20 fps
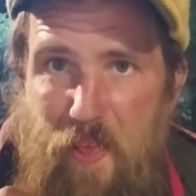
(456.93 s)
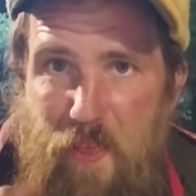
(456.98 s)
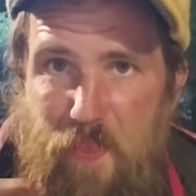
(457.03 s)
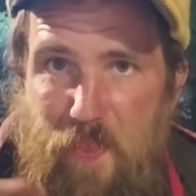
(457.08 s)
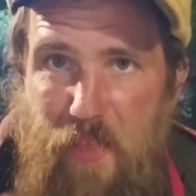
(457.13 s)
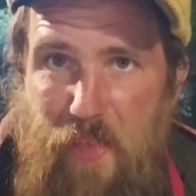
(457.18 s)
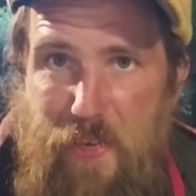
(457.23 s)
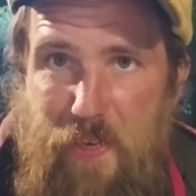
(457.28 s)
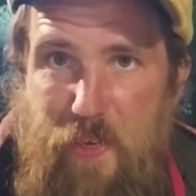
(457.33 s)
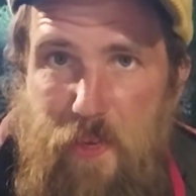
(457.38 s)

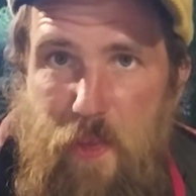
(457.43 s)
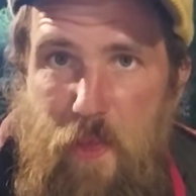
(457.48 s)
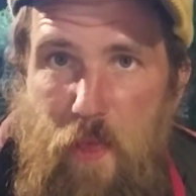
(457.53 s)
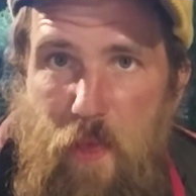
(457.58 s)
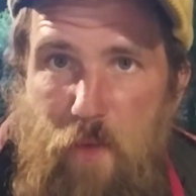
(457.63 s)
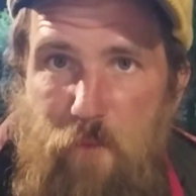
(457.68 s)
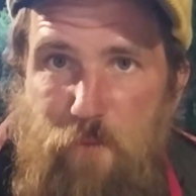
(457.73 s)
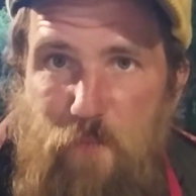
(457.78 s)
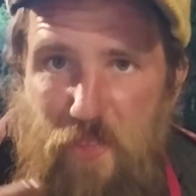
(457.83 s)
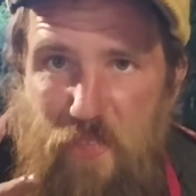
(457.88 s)
Like
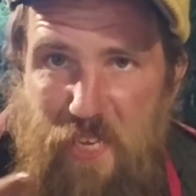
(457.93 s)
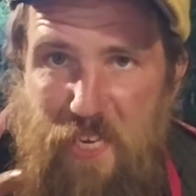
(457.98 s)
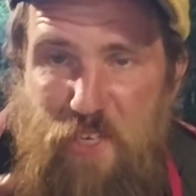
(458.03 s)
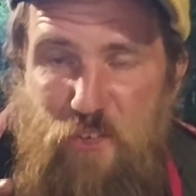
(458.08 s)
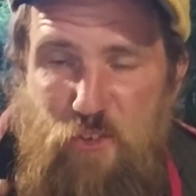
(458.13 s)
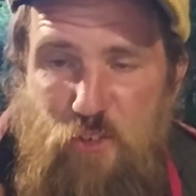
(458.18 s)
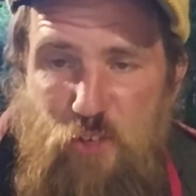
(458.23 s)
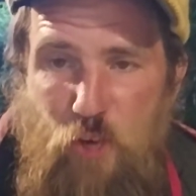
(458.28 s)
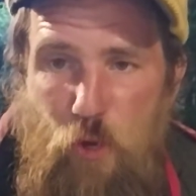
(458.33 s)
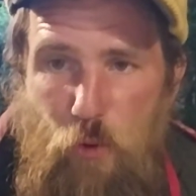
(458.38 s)

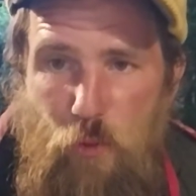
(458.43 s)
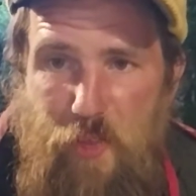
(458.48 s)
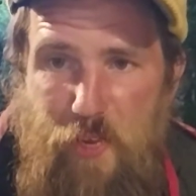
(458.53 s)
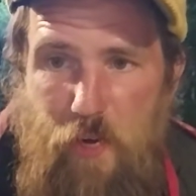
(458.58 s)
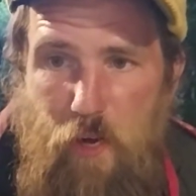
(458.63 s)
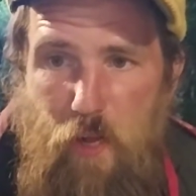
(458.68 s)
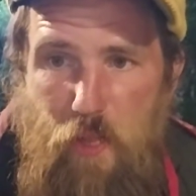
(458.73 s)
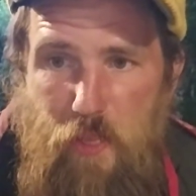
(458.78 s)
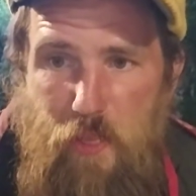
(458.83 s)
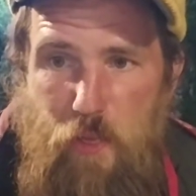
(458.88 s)
fellatio, they
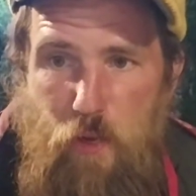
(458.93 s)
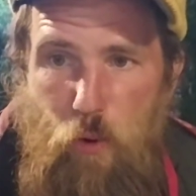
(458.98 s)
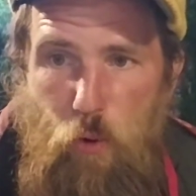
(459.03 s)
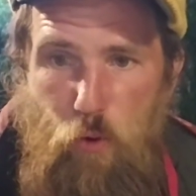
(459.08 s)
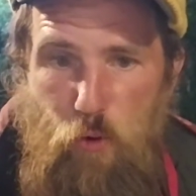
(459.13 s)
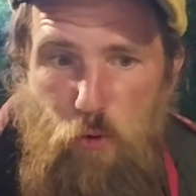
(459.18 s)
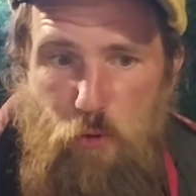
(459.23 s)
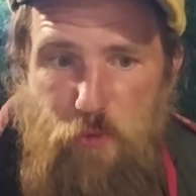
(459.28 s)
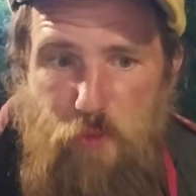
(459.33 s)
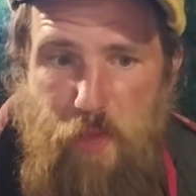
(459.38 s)
call it,
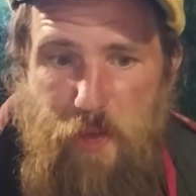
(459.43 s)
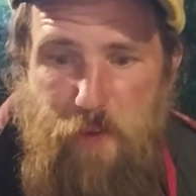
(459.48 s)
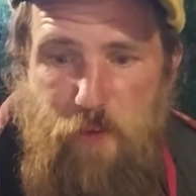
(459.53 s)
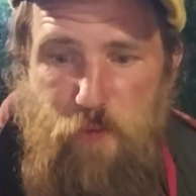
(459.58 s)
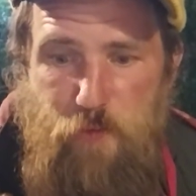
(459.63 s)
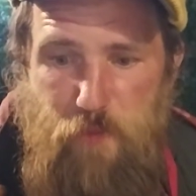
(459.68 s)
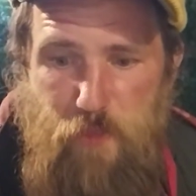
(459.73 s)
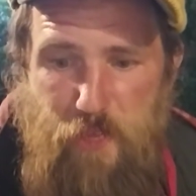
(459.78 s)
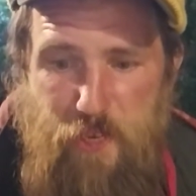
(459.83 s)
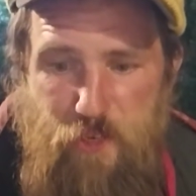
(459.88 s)
oral sex,
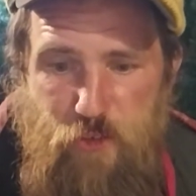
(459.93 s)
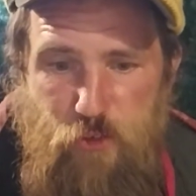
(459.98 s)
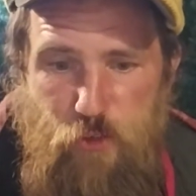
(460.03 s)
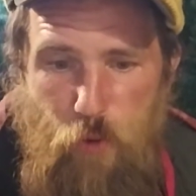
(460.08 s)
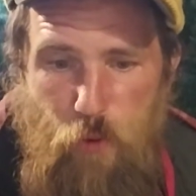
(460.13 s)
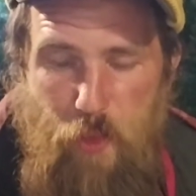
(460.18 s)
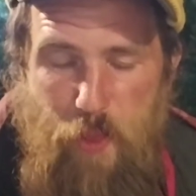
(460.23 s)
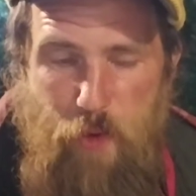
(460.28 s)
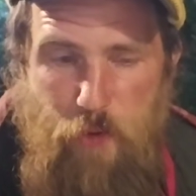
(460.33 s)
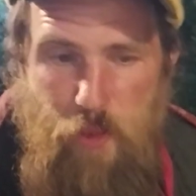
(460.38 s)

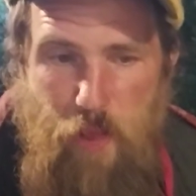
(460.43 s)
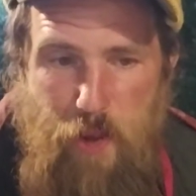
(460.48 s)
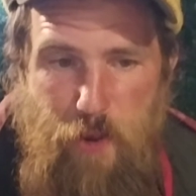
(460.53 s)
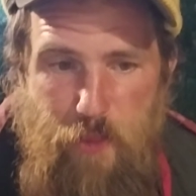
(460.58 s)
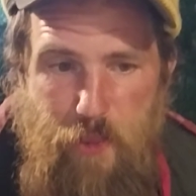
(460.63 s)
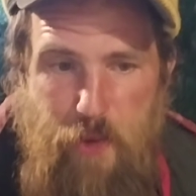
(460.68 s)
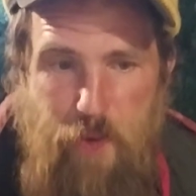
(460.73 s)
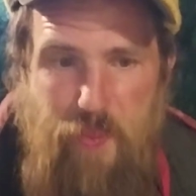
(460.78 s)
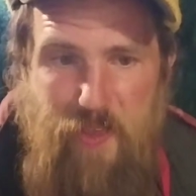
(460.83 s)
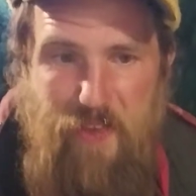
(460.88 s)
fellatio, and
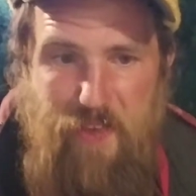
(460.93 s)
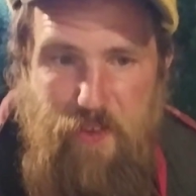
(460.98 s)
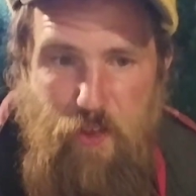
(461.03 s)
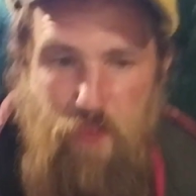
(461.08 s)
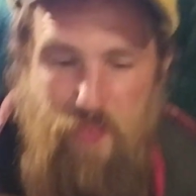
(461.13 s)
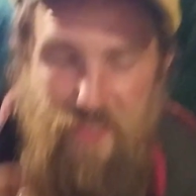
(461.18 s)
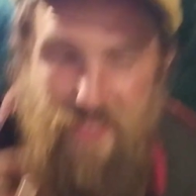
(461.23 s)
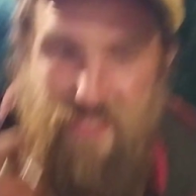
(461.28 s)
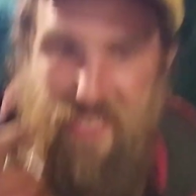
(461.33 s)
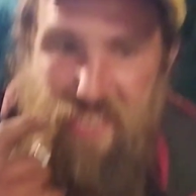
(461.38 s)
they
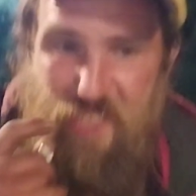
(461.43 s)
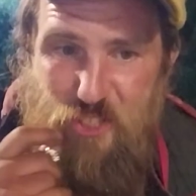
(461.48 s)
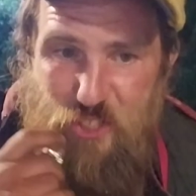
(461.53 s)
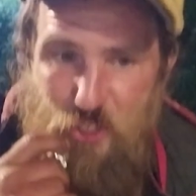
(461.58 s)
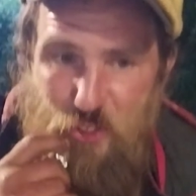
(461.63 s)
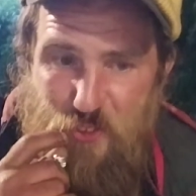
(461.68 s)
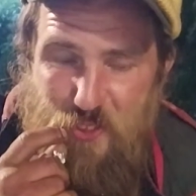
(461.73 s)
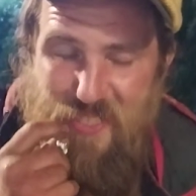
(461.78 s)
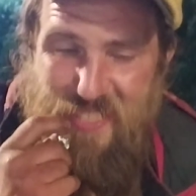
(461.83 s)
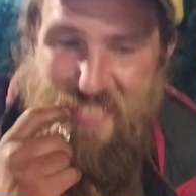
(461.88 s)
call it the
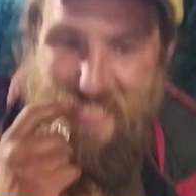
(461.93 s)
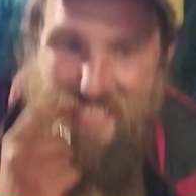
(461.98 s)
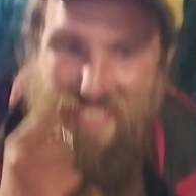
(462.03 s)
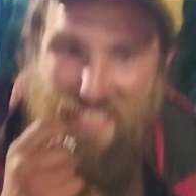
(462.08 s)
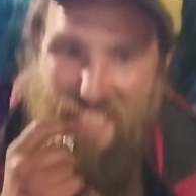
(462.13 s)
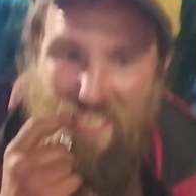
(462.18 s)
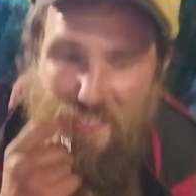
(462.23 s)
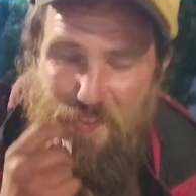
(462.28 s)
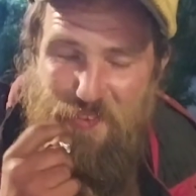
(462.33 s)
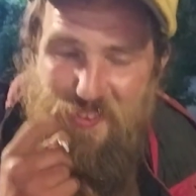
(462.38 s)
dentures, the
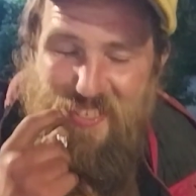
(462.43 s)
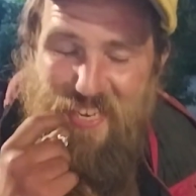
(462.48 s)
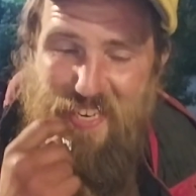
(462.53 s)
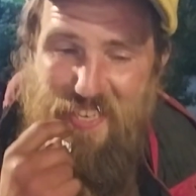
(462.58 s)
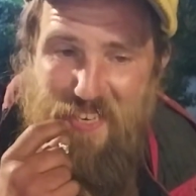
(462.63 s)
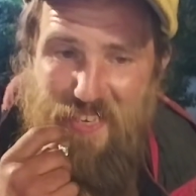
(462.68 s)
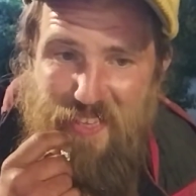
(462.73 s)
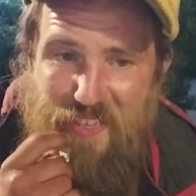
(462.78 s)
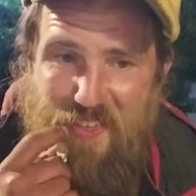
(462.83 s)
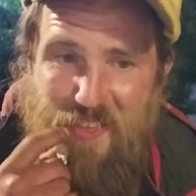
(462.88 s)
teeth,
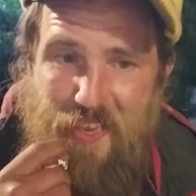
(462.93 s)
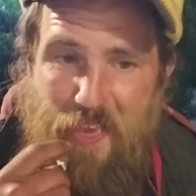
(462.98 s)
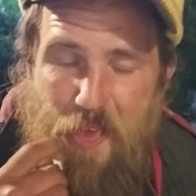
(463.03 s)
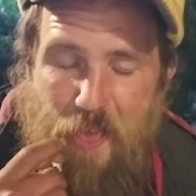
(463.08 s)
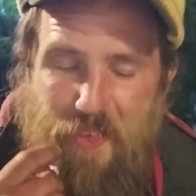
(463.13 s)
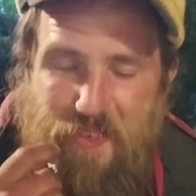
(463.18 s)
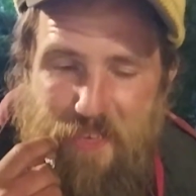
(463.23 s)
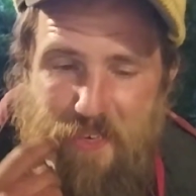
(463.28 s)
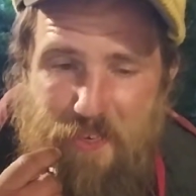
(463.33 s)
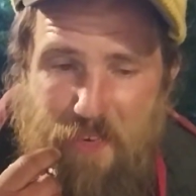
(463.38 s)

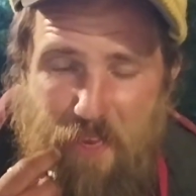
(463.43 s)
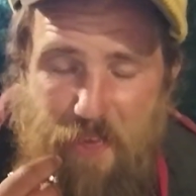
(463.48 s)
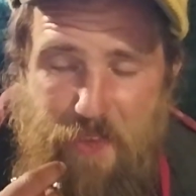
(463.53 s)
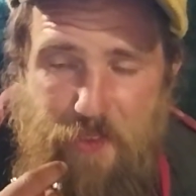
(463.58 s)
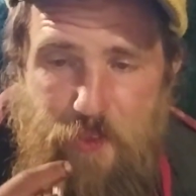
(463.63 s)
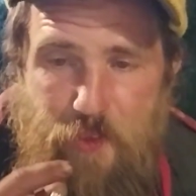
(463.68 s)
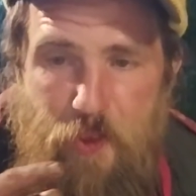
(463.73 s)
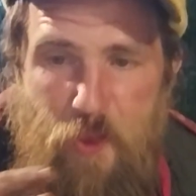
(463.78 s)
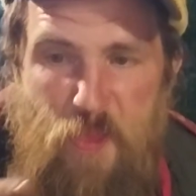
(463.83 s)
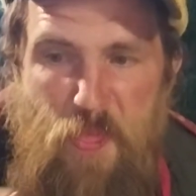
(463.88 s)

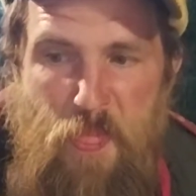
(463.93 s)
dentites.